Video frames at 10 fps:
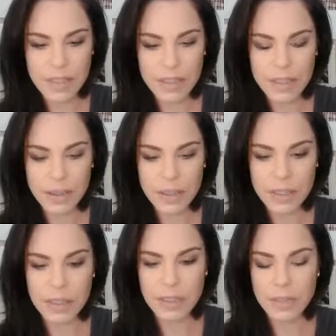So
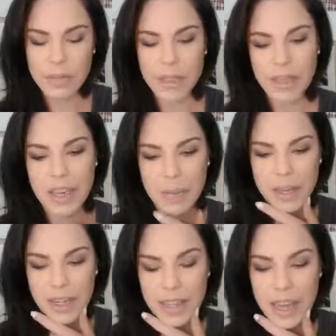this is the one that came
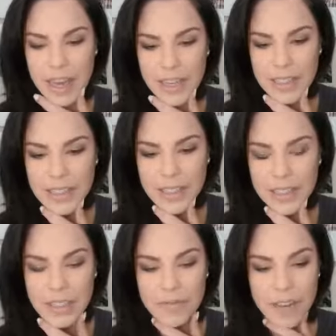in at the highest.
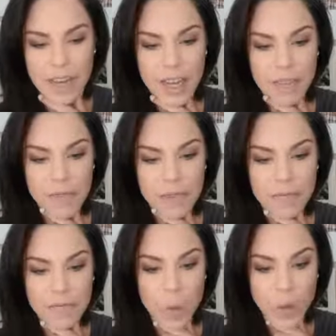It's
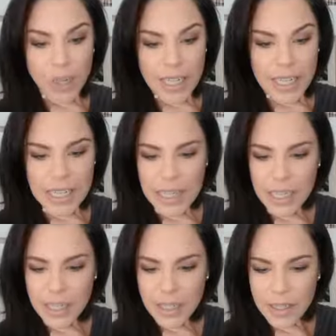$540.
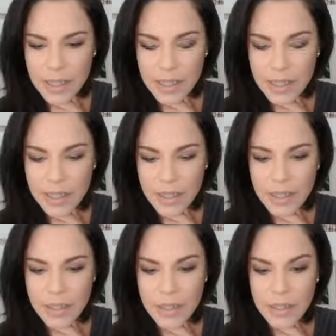
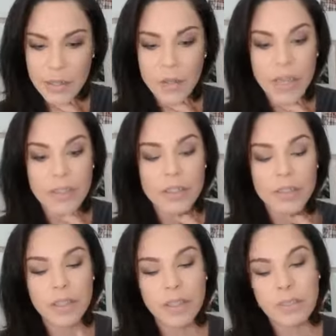Okay, so
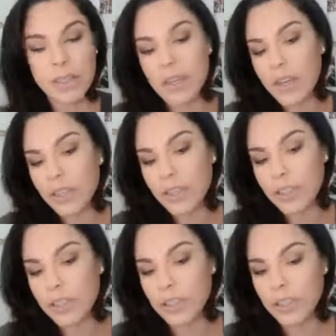this one's under
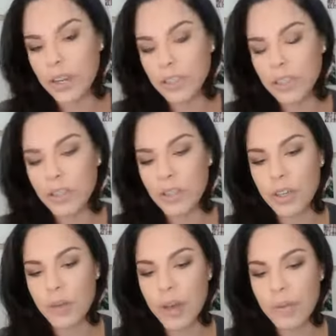construction. So
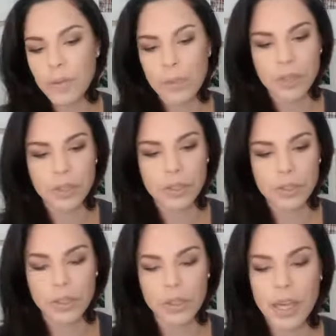you have a
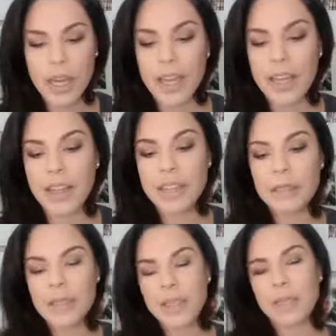picture, and that's
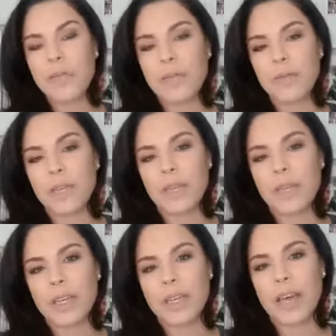something to keep in mind when you're
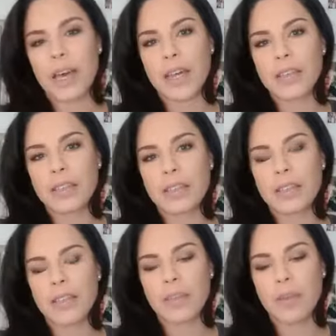looking at
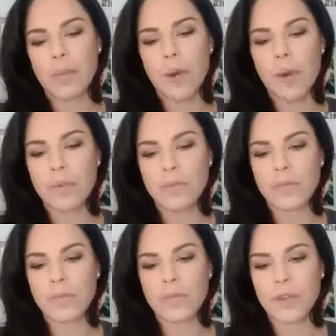
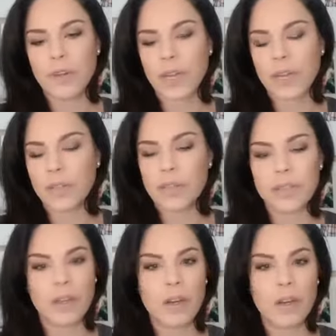homes, if you're like on
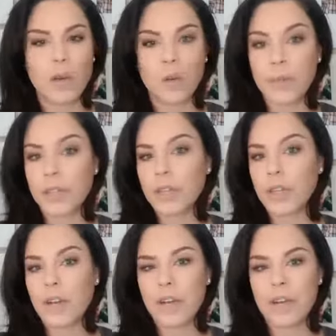Zillow or
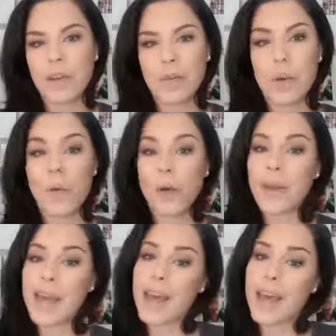Realtor.com or
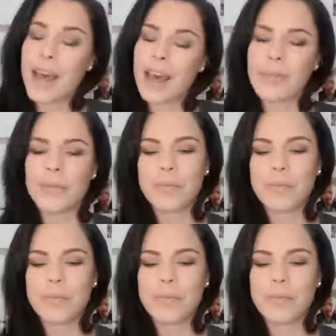my app.